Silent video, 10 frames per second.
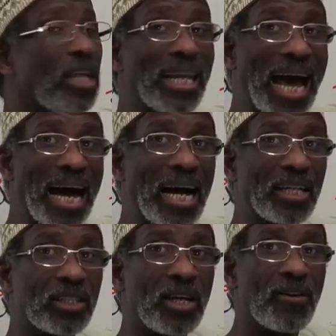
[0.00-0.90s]

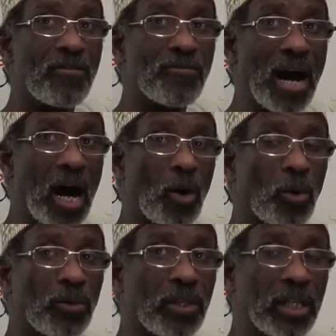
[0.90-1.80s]
last
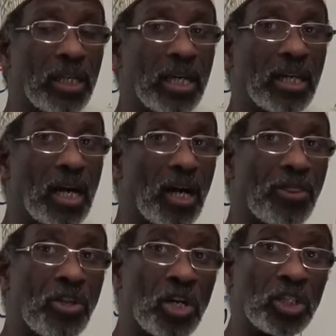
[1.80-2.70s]
vowel on the
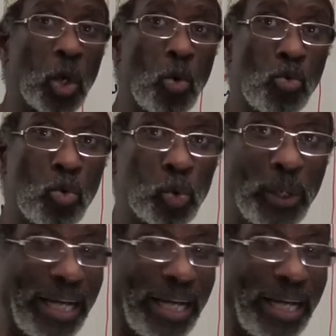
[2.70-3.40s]
third root